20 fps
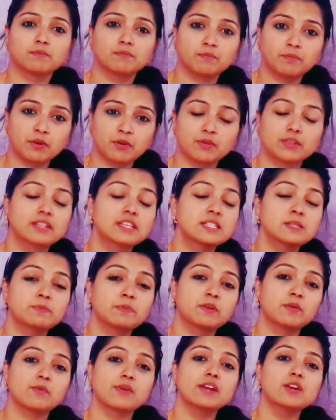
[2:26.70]
This
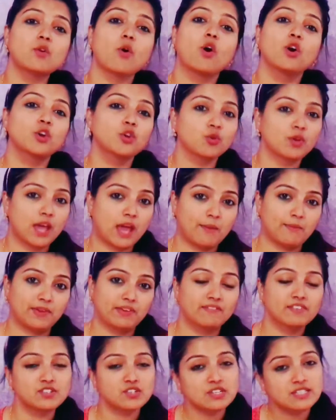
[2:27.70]
prevent
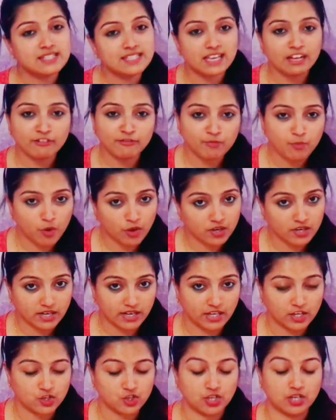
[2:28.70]
autogamy, which is
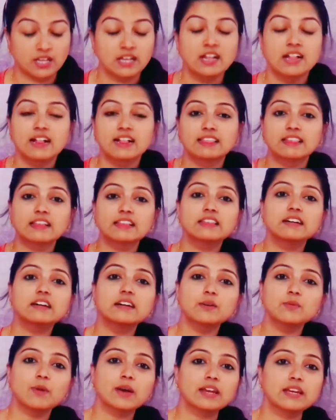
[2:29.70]
self-pollination. The
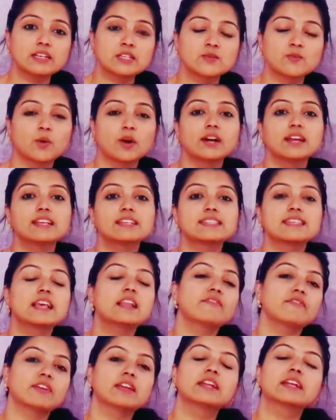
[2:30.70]
third one is what?
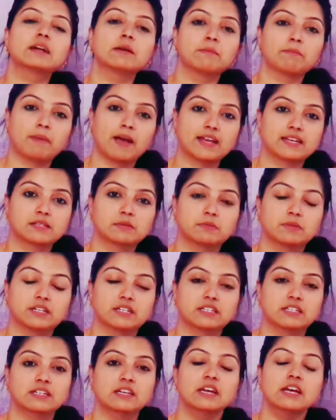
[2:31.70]

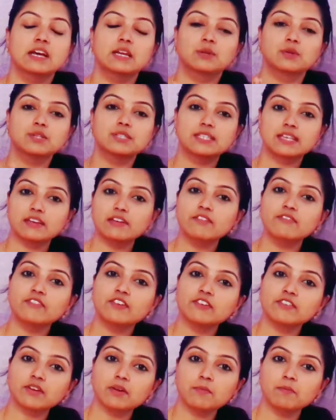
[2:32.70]
Self-incompatibility. Now
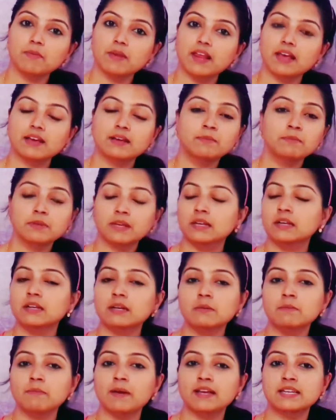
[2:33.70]

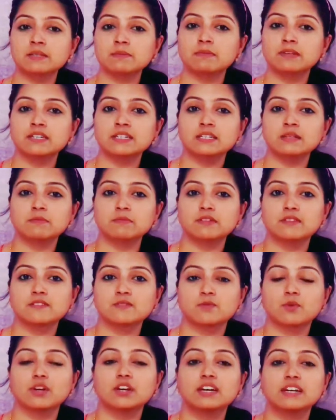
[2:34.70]
self-incompatibility
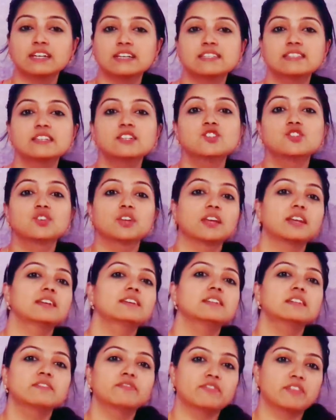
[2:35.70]
means what? It is a
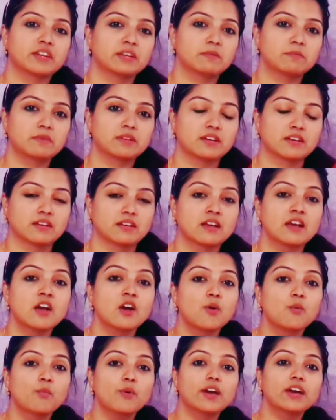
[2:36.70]
genetic phenomenon
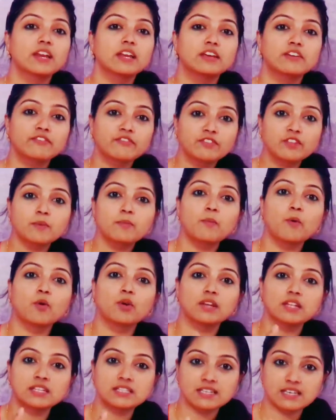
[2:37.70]
where if the
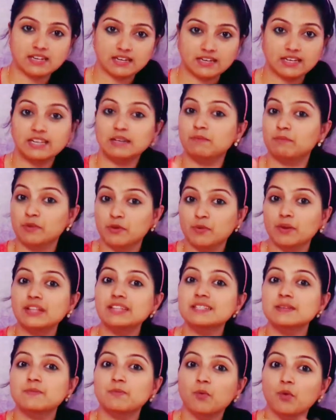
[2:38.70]
pollens are, it
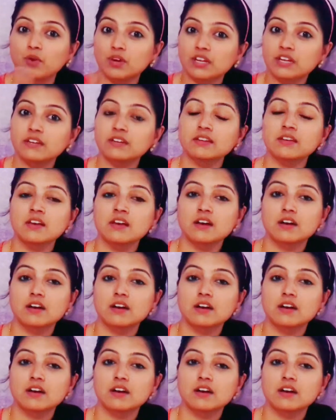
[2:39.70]
prevents the pollen